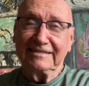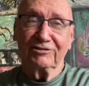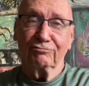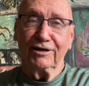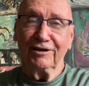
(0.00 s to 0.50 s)

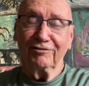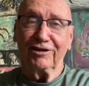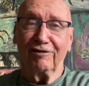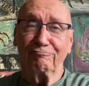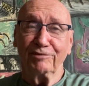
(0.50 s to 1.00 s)
it's really
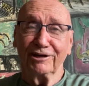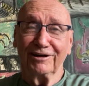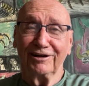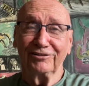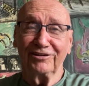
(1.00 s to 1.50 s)
tough
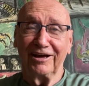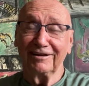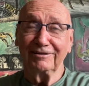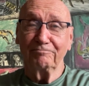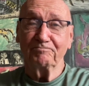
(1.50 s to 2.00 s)
because
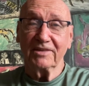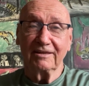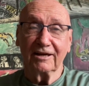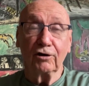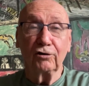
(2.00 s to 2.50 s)

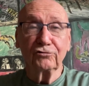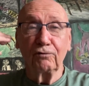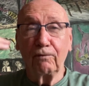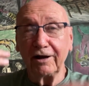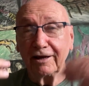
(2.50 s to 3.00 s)
it
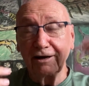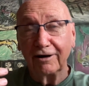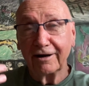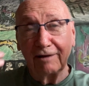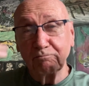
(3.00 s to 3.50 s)
goes in one
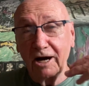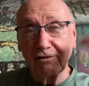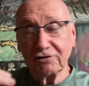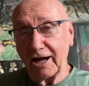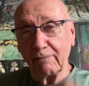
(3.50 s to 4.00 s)
ear, and
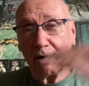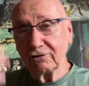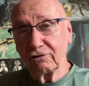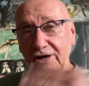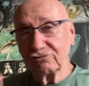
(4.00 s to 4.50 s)
by the time
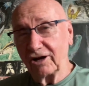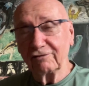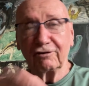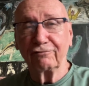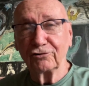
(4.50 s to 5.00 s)
I
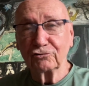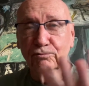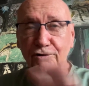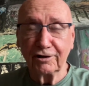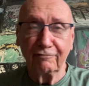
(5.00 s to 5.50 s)
translate the
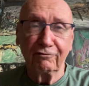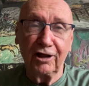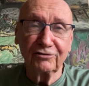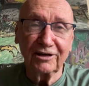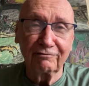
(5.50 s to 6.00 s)
first word, I've
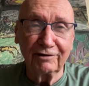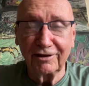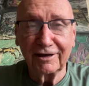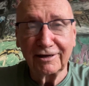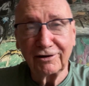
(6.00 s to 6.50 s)
lost
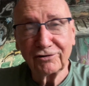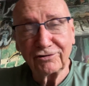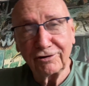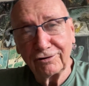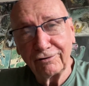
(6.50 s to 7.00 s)
everything else.
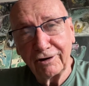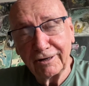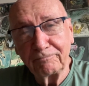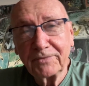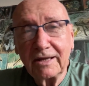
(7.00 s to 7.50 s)

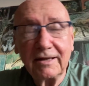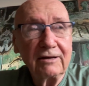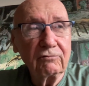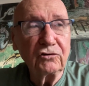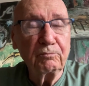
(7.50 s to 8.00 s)
So
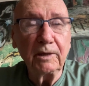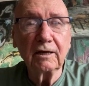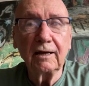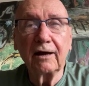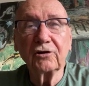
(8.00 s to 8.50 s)
we
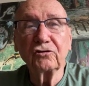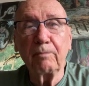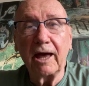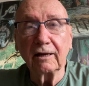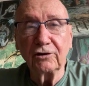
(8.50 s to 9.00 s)
speak a lot of
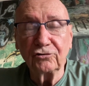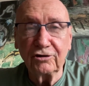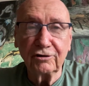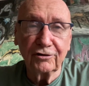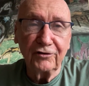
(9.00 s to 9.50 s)

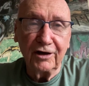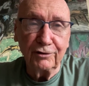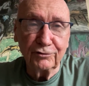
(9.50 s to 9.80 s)
Spanglish here in the